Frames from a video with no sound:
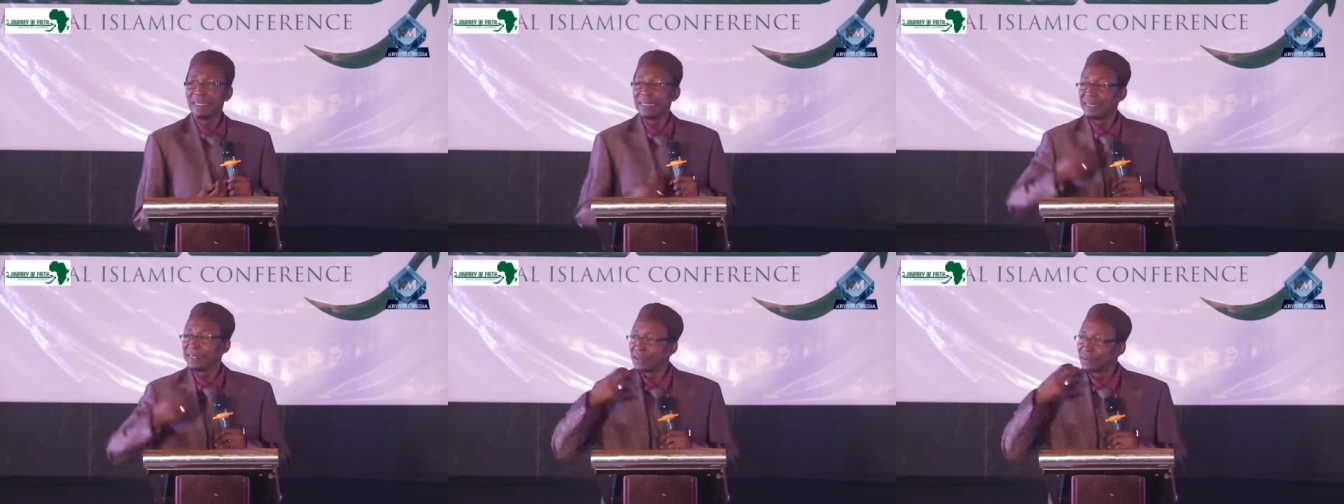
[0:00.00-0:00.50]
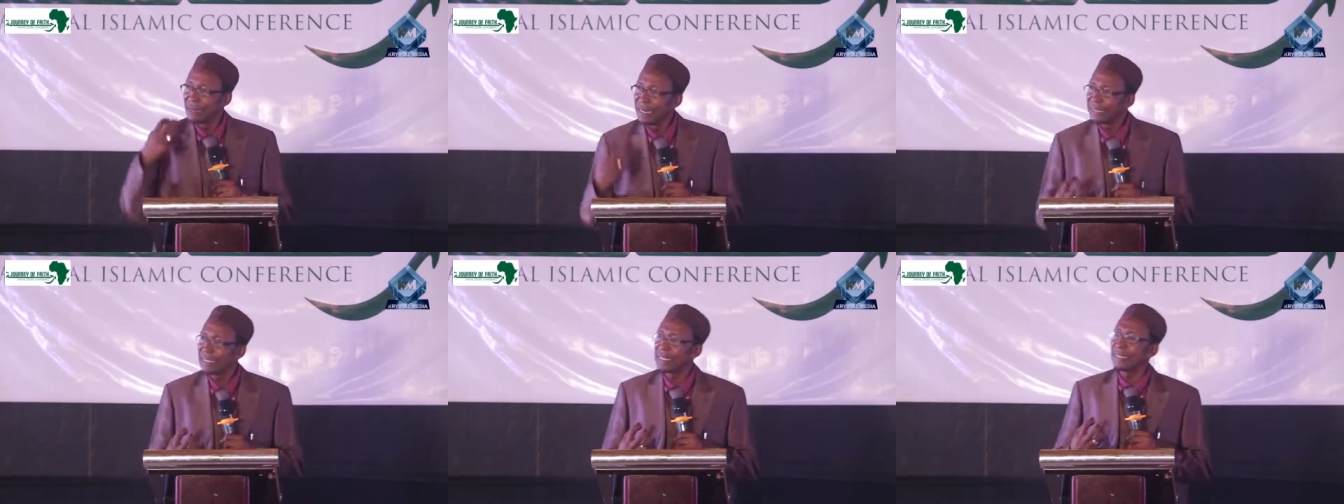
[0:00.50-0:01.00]
It is a
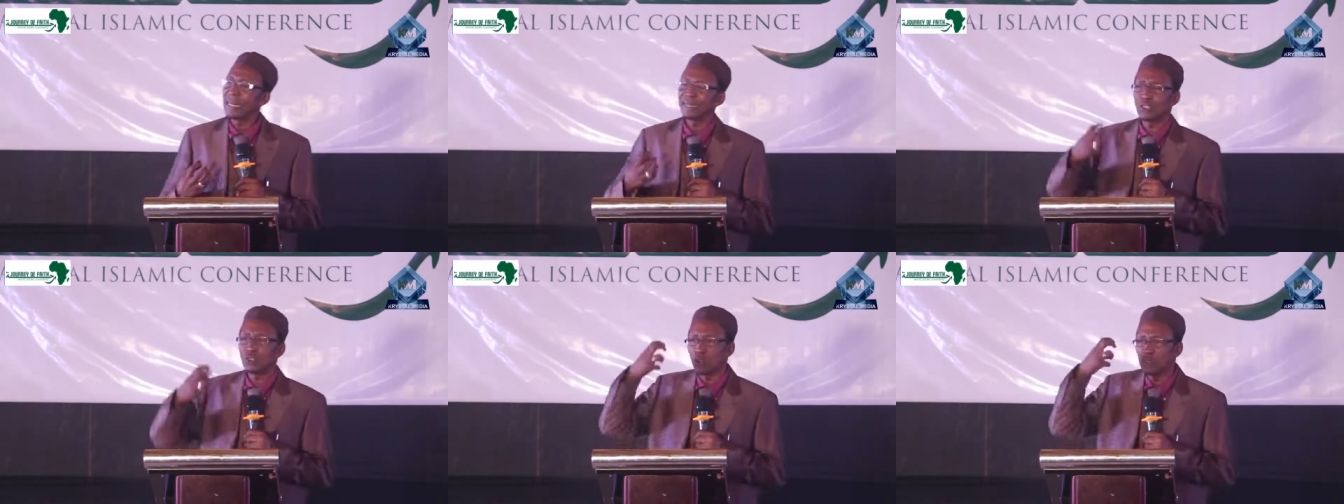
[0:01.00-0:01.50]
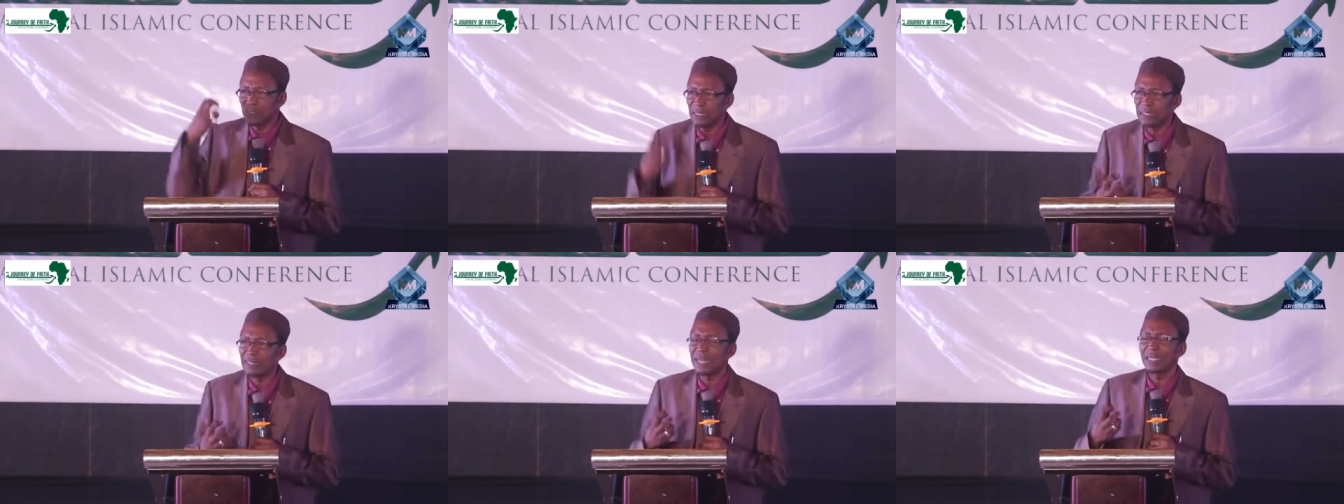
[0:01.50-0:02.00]
religion that is
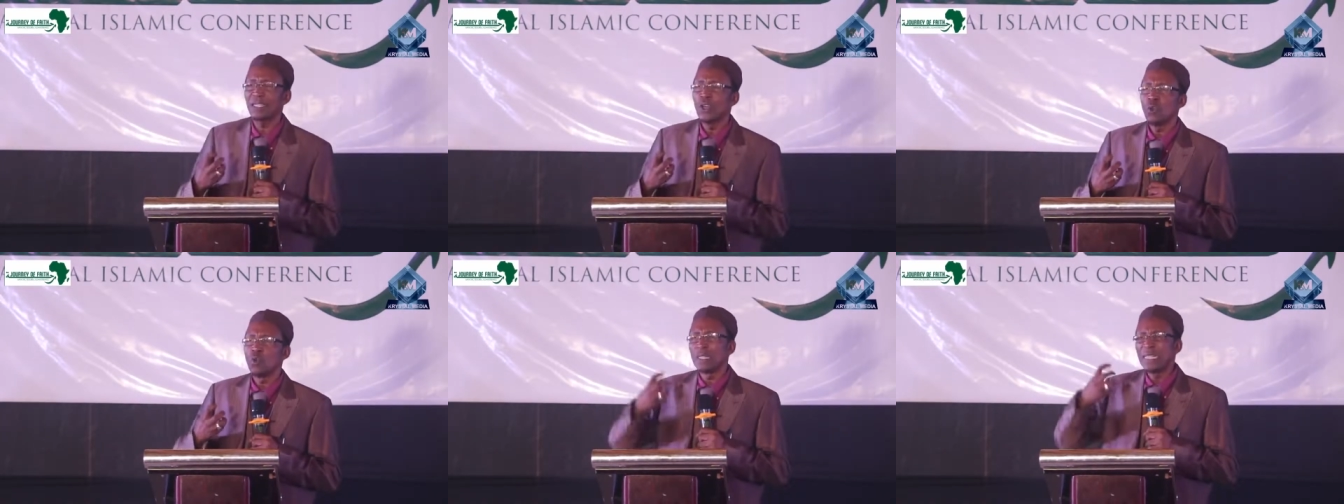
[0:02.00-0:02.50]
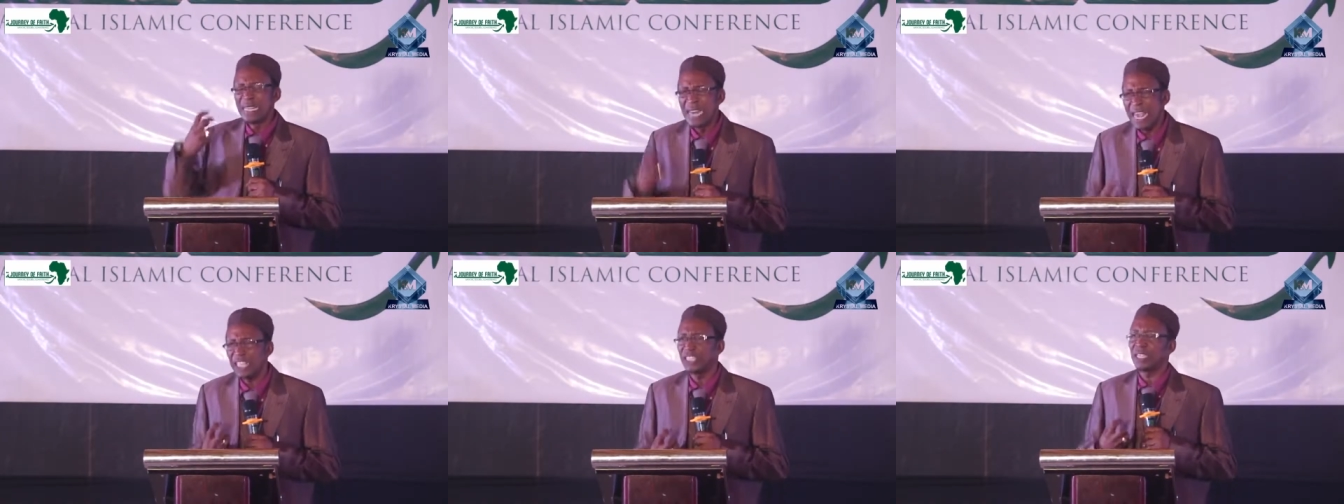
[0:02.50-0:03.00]
consistent with
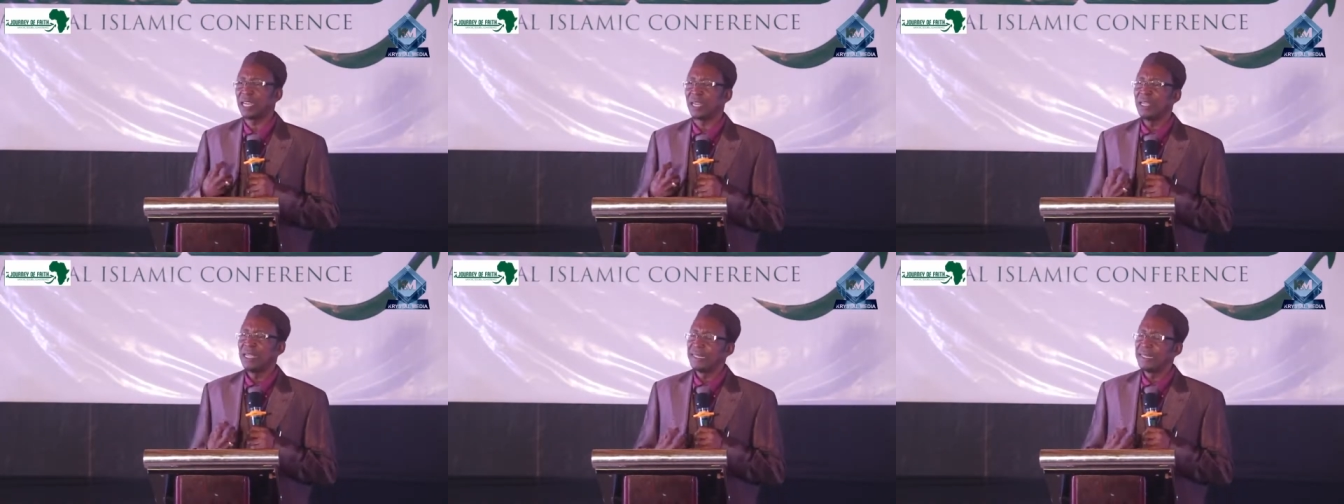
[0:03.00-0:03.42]
nature.